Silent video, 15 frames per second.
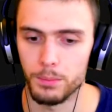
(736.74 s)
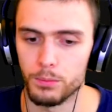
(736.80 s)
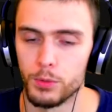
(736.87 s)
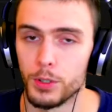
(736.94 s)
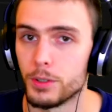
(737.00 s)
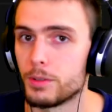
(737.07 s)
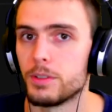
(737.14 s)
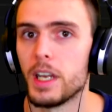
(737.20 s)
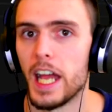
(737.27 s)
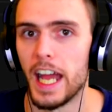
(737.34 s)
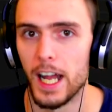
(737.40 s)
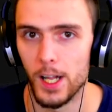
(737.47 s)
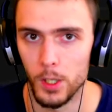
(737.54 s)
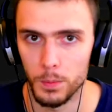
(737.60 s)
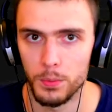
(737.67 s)
would
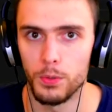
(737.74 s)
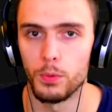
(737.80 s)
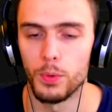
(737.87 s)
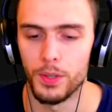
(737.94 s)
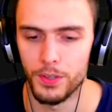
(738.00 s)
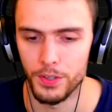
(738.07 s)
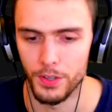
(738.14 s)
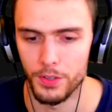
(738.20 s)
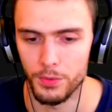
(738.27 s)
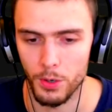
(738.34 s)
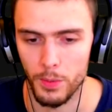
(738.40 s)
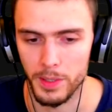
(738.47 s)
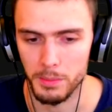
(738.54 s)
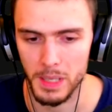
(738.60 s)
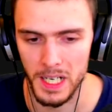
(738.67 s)
help with the
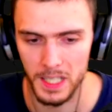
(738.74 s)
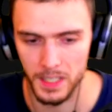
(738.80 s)
throwing back